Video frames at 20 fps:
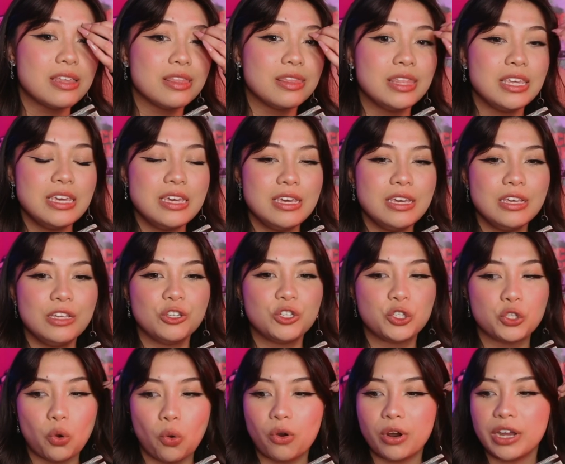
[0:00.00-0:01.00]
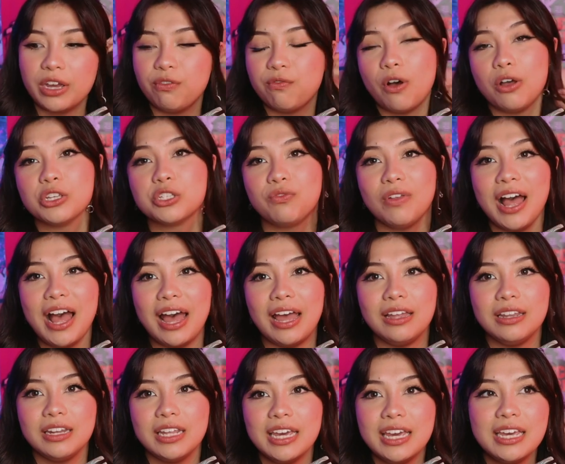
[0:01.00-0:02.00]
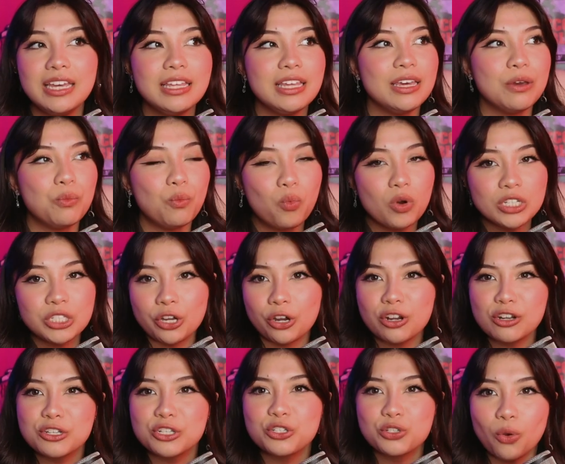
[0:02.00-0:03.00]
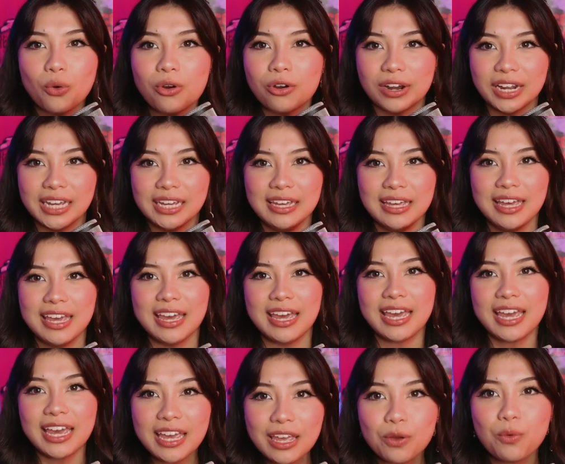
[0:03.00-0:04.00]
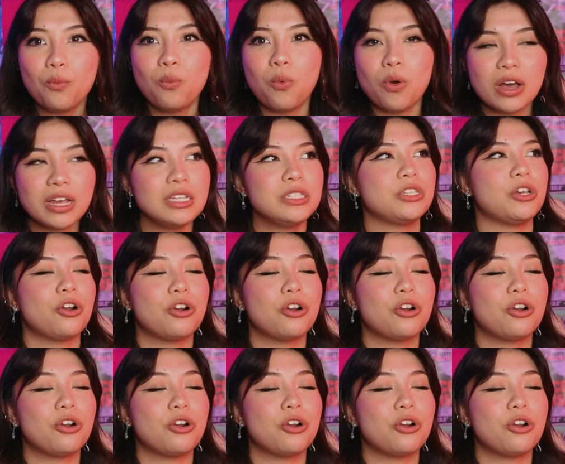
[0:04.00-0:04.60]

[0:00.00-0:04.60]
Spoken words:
the story falls flat. It was her story. It was